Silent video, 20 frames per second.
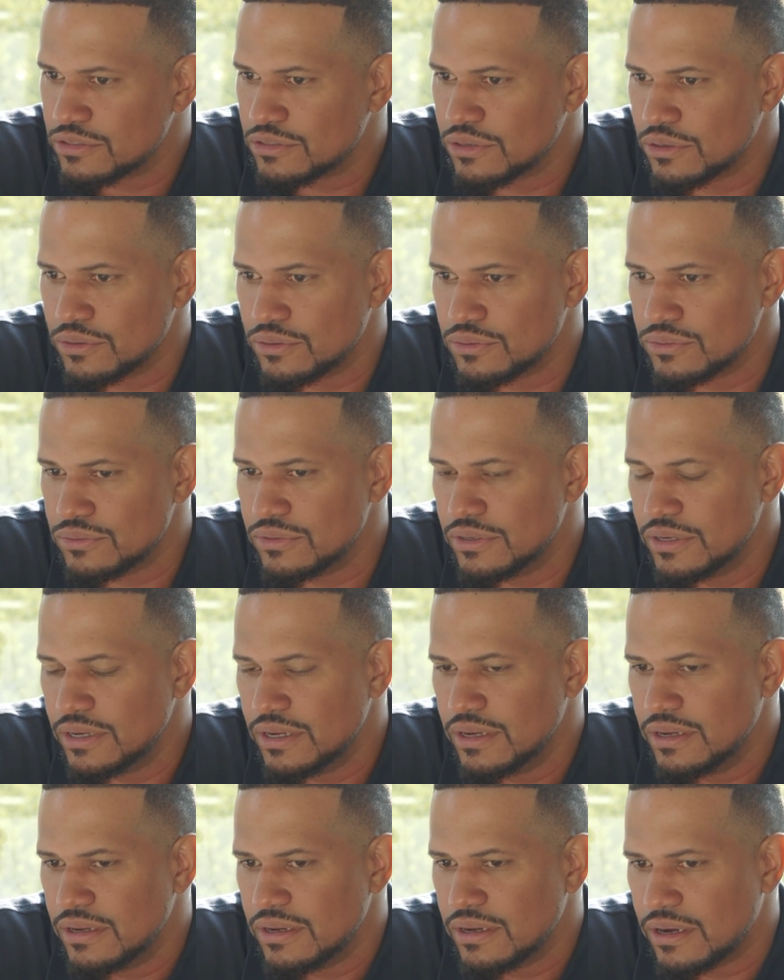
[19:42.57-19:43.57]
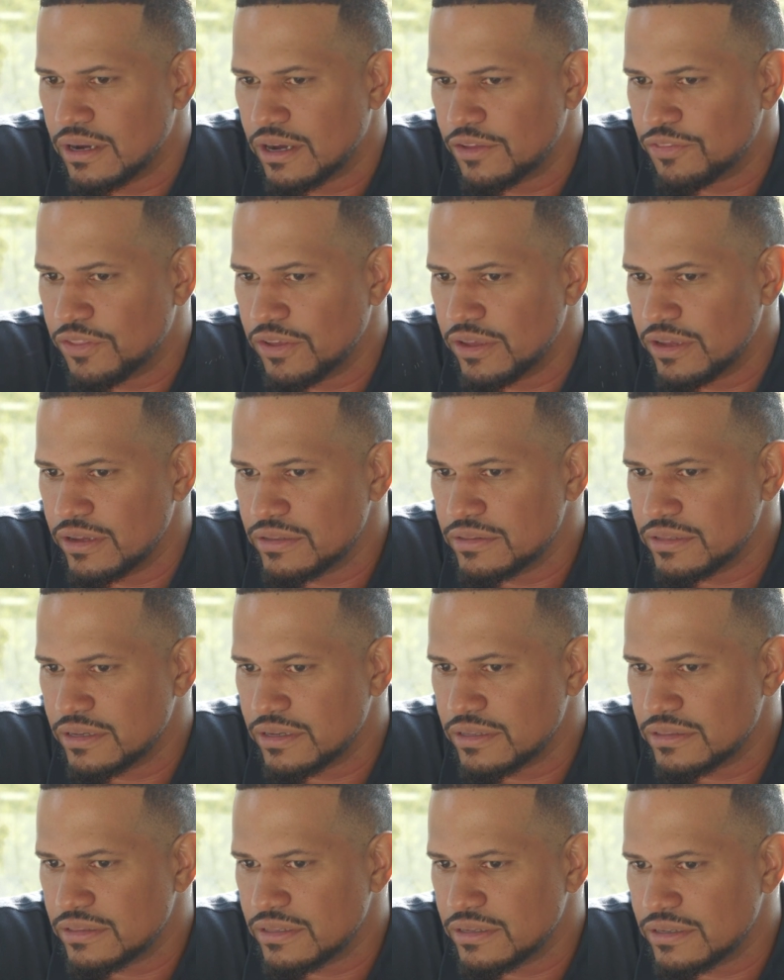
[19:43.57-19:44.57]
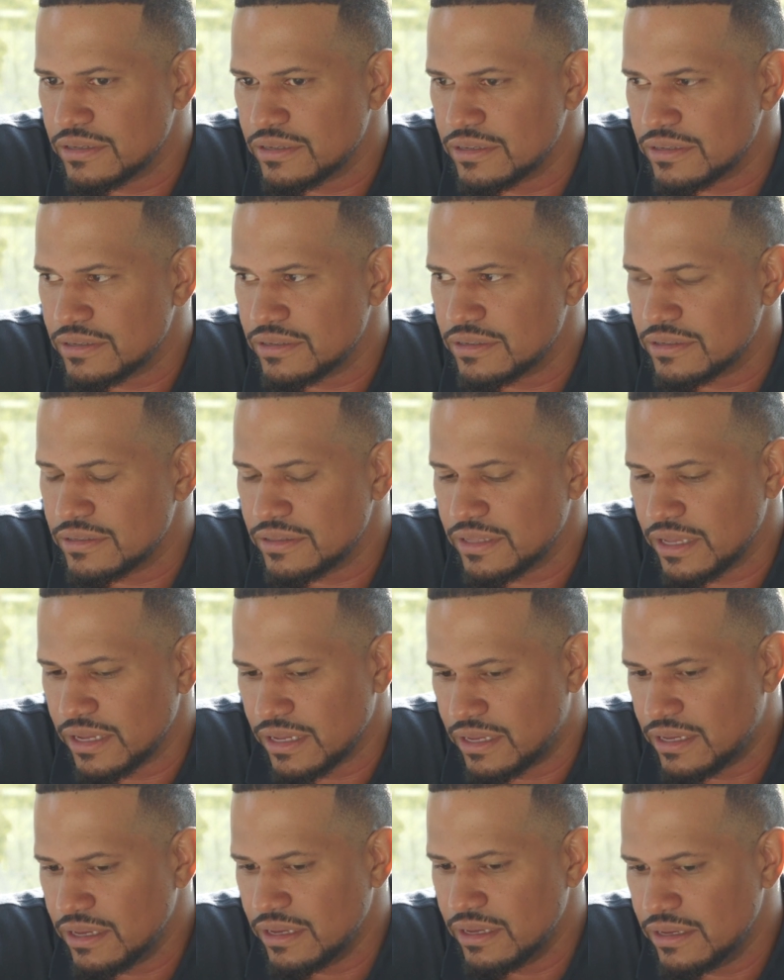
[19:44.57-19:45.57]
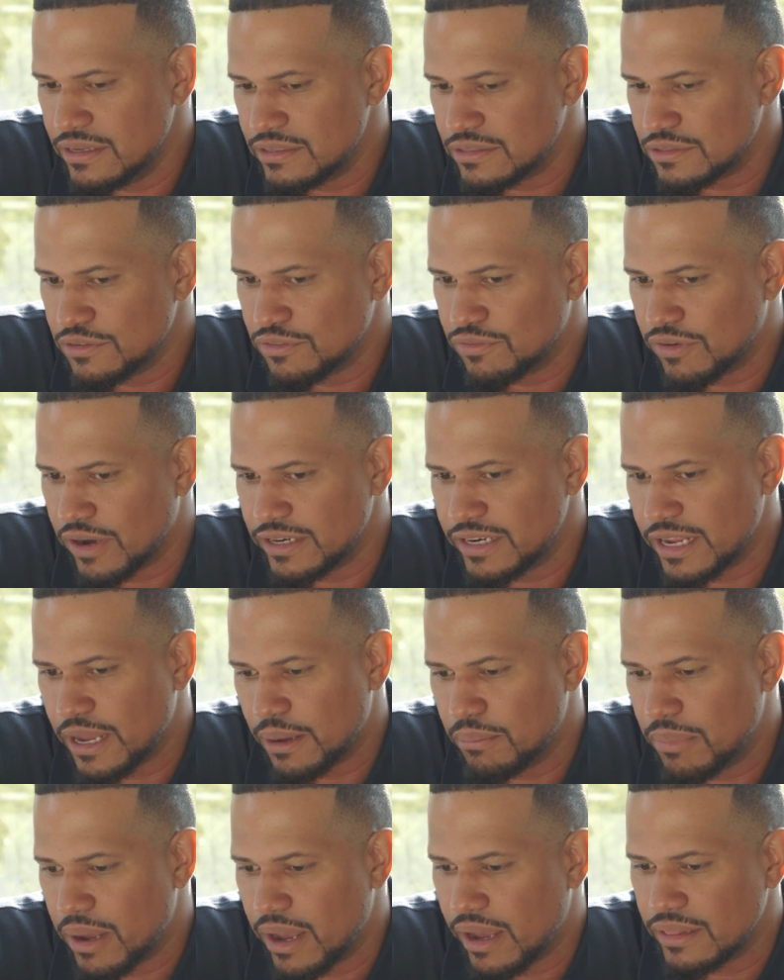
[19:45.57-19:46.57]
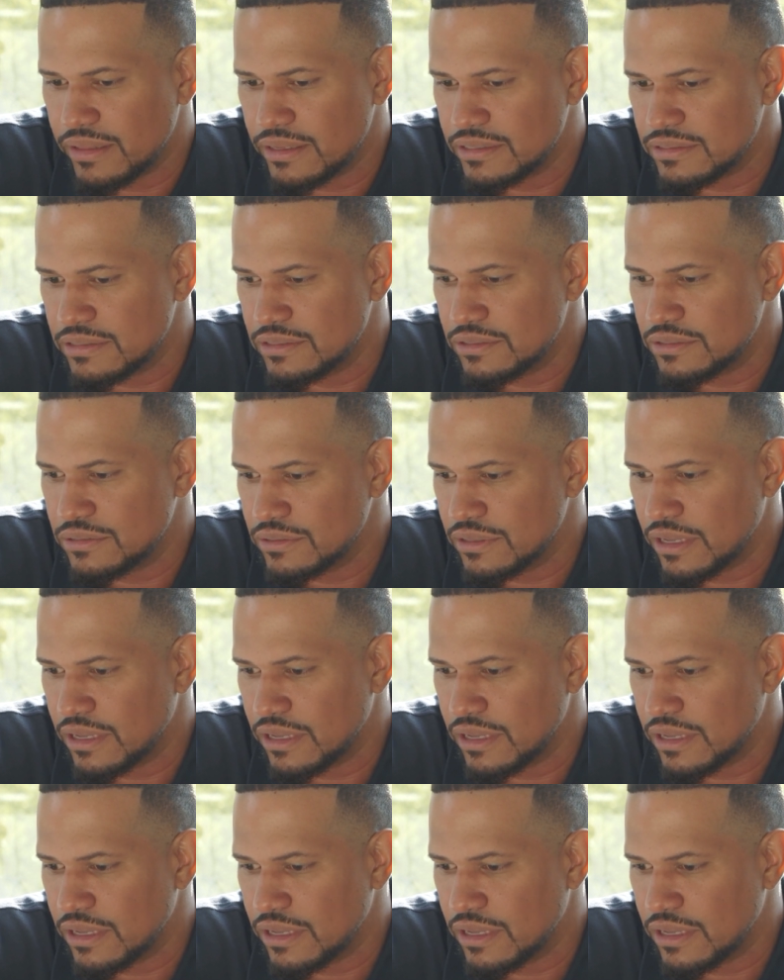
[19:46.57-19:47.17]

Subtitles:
So I think the key is to find that balance into,